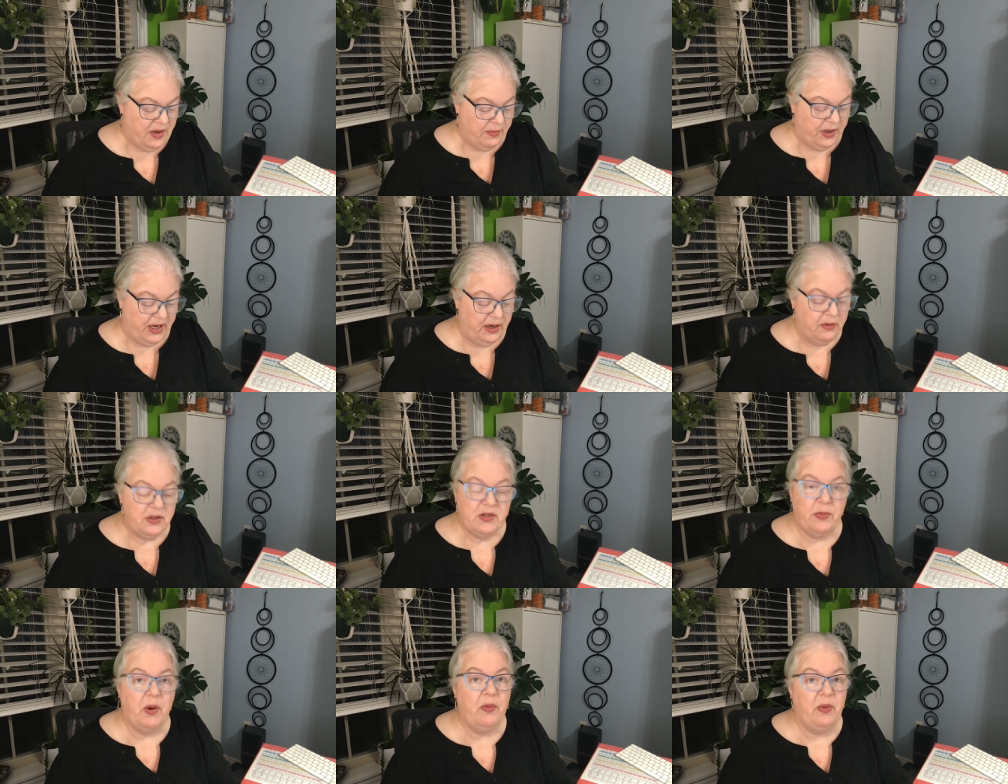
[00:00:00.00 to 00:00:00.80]
but it
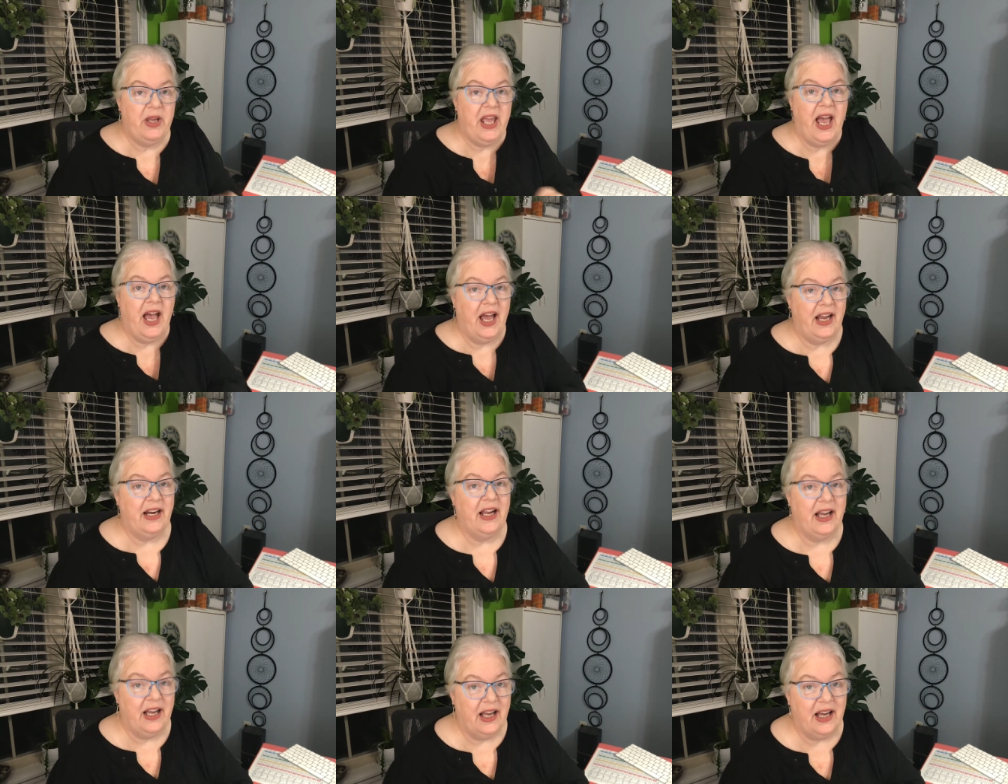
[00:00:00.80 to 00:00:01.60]
was when we had
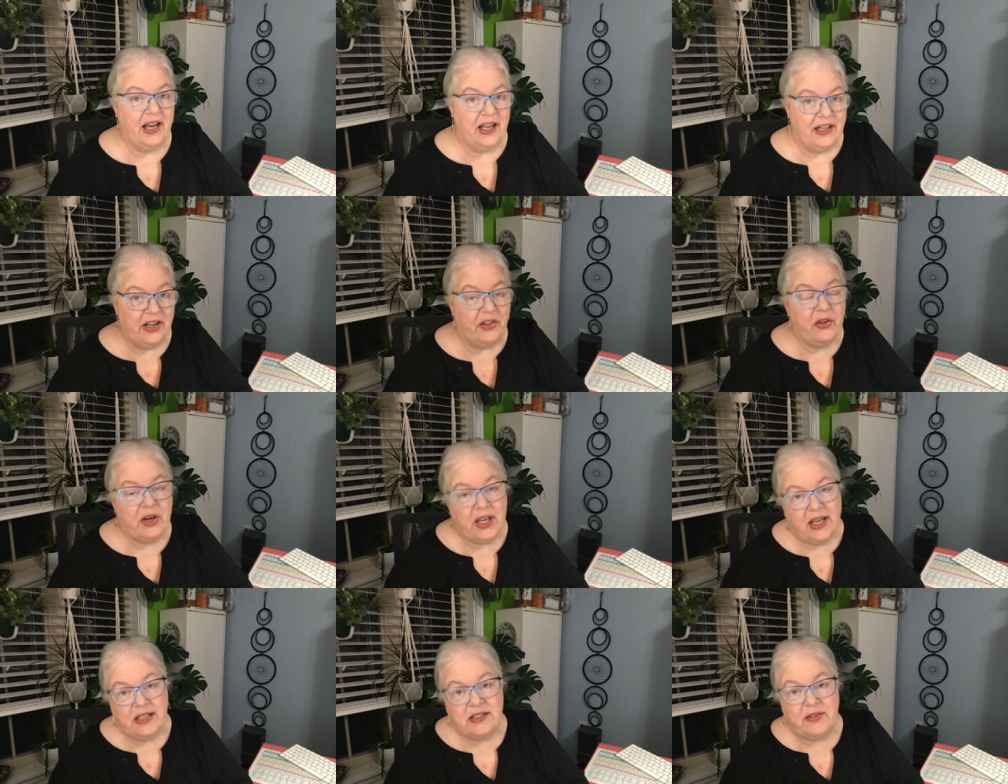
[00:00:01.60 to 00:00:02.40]
uh, another
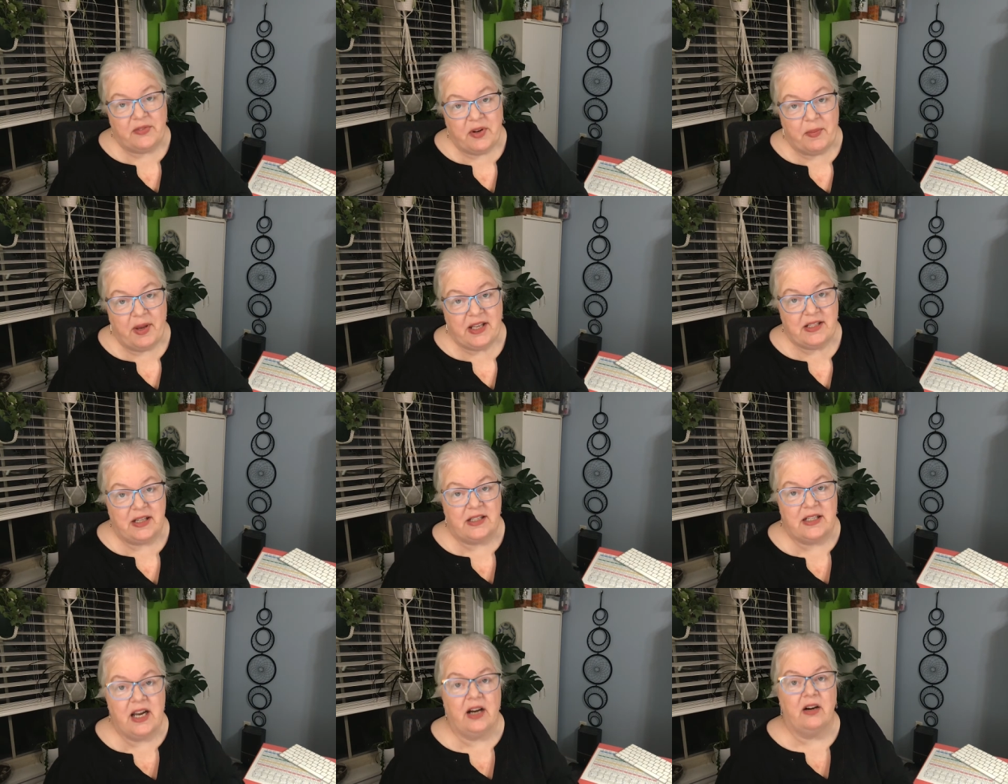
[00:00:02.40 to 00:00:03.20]
case of
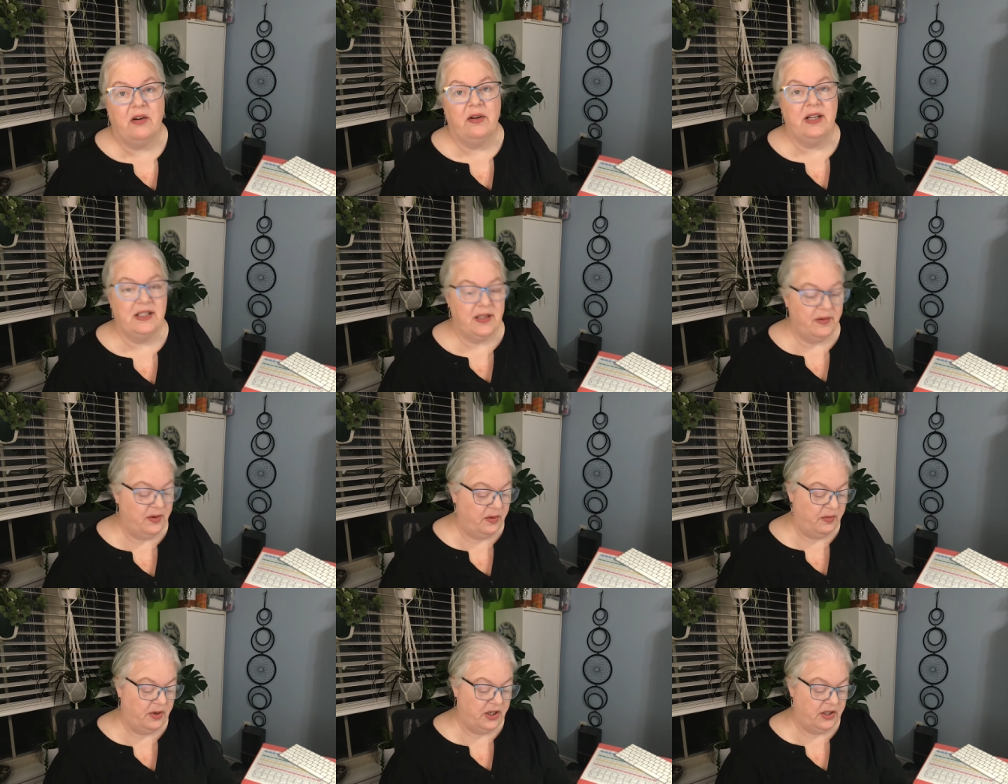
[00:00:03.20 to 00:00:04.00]
domestic terrorism
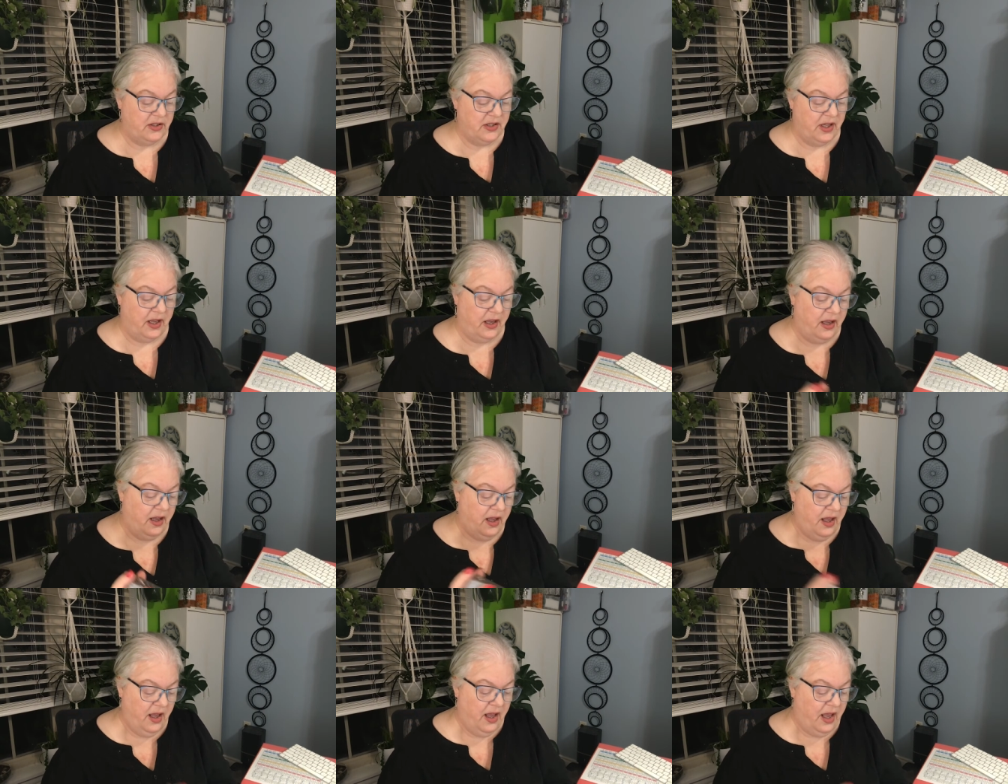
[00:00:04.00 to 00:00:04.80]
in which the
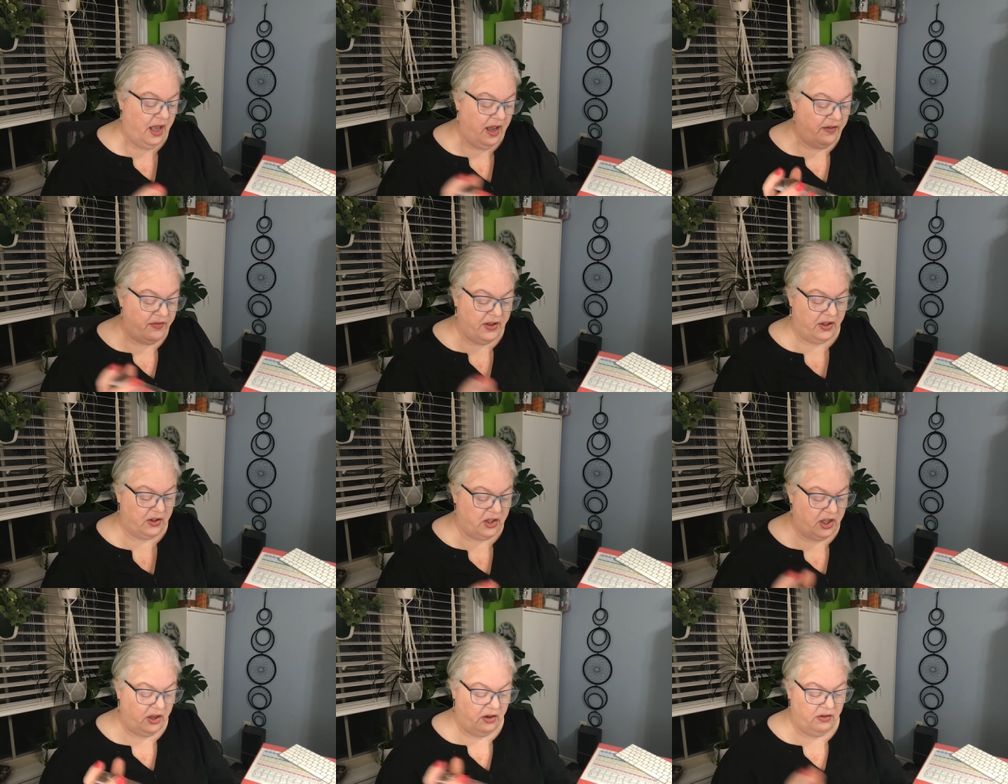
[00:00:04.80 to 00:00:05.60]

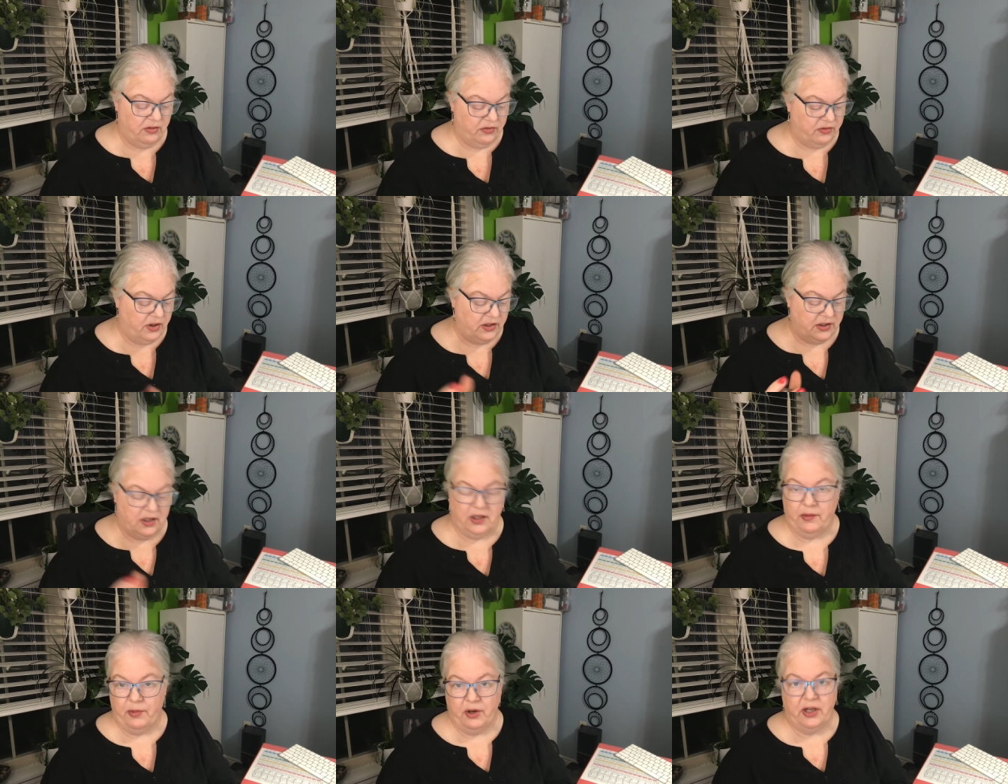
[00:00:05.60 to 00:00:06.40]
FLQ, Front de
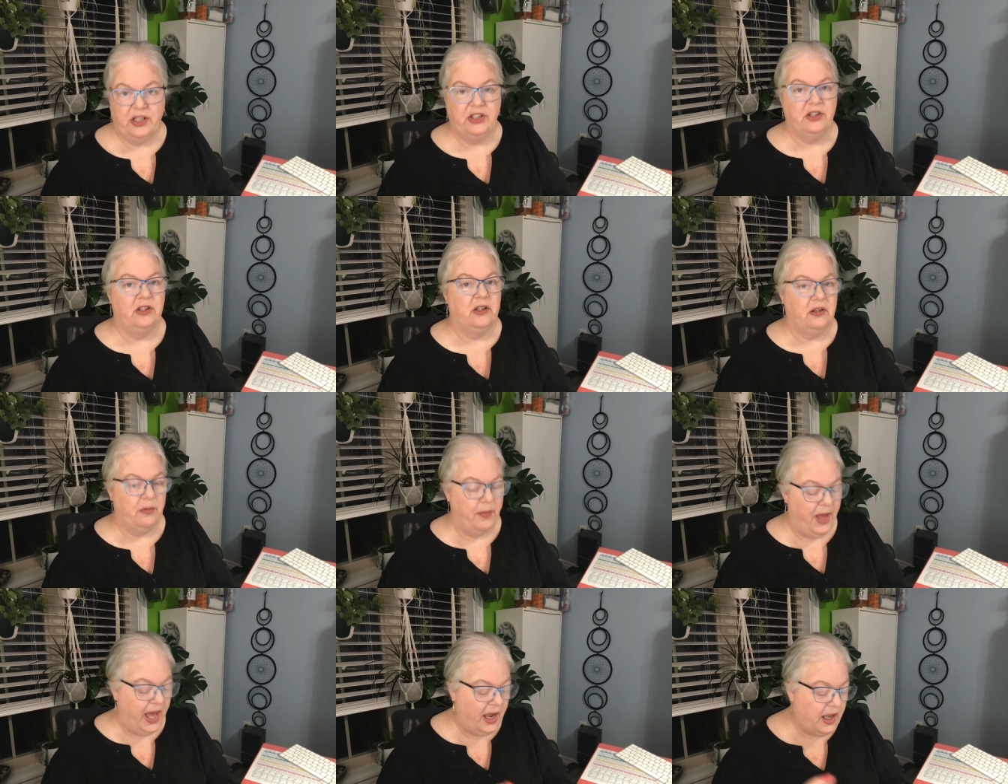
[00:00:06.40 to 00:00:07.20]
Liberation of
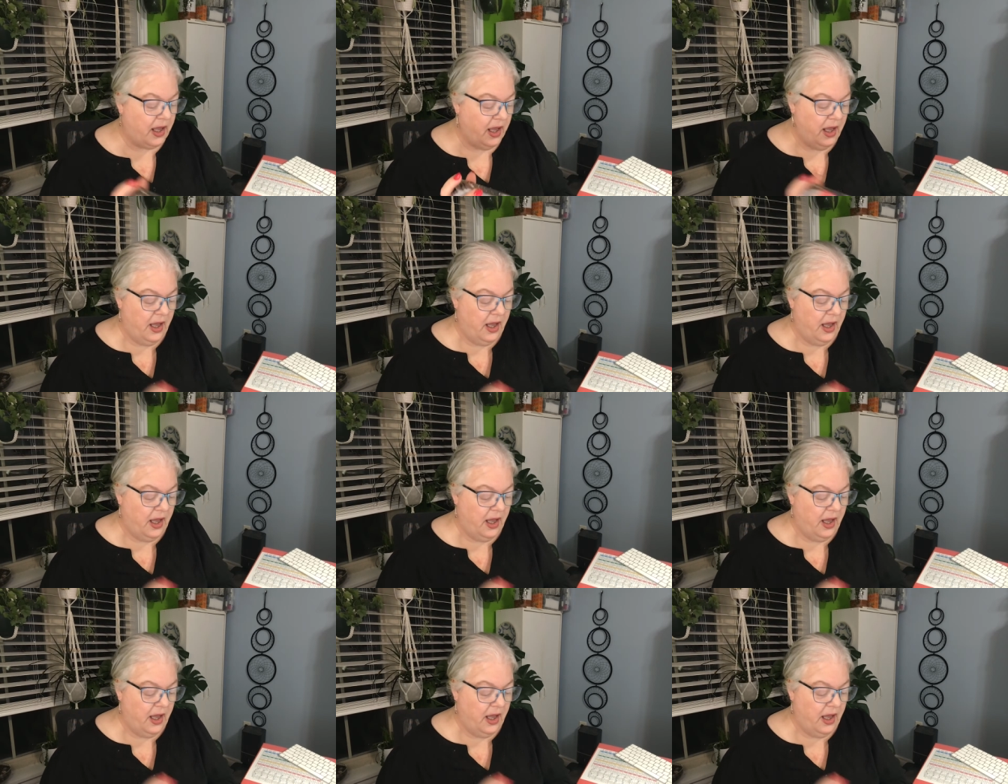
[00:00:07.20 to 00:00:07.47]
Quebec,